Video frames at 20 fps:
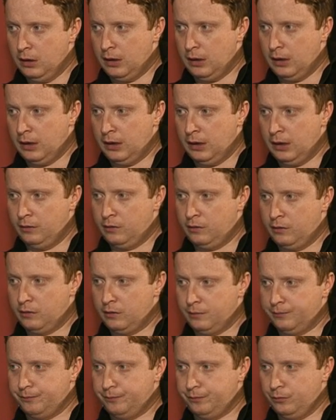And,
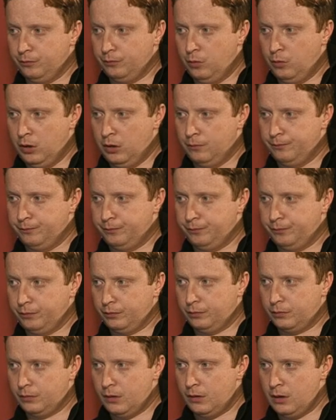well,
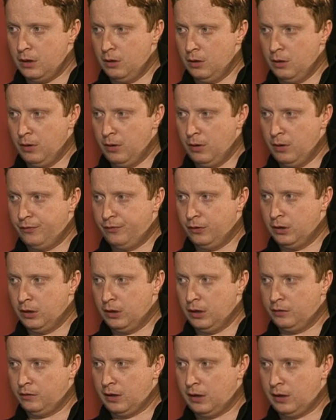I went for
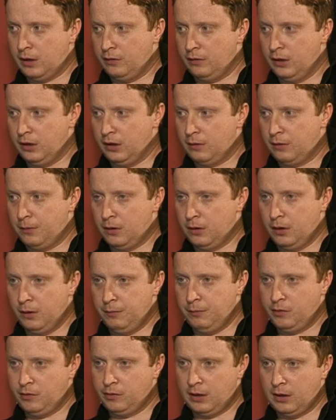a tactic, but I
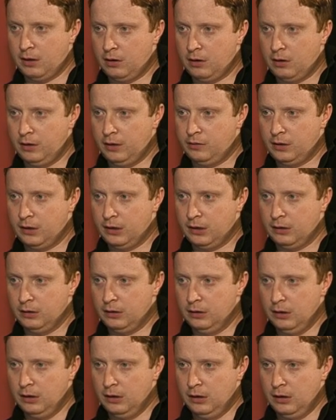miscalculated it.
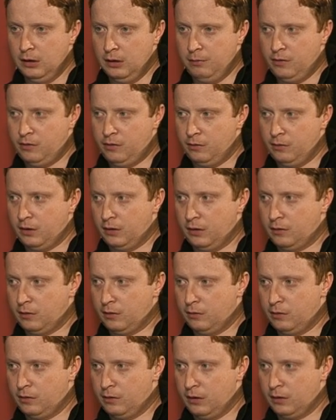Bishop takes
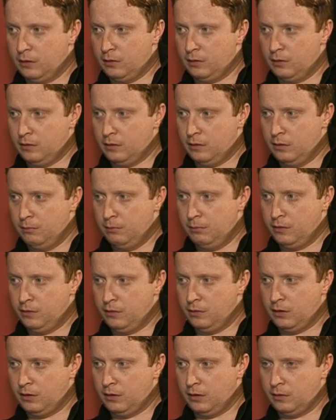f6,
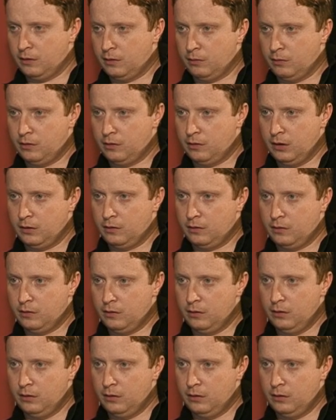bishop takes f6,